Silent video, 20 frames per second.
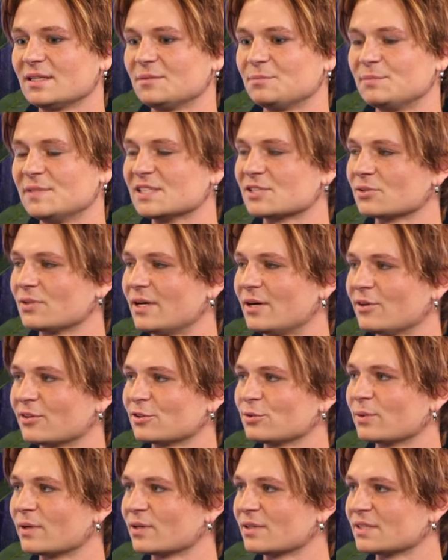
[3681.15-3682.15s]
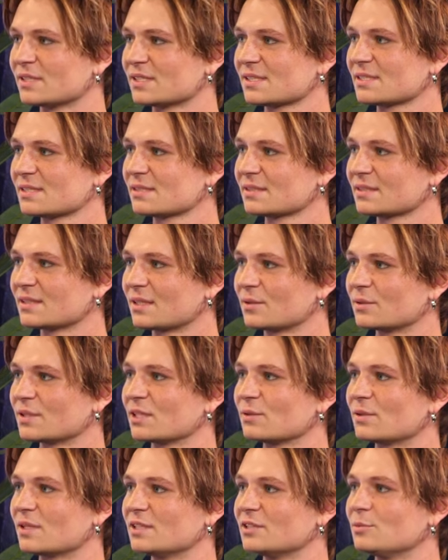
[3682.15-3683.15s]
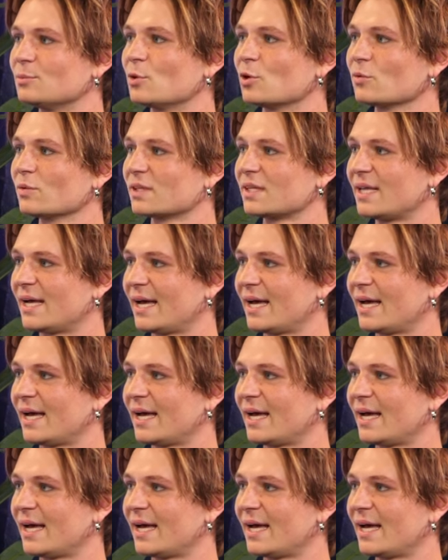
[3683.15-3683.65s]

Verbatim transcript: mental health awareness. I really want to do more with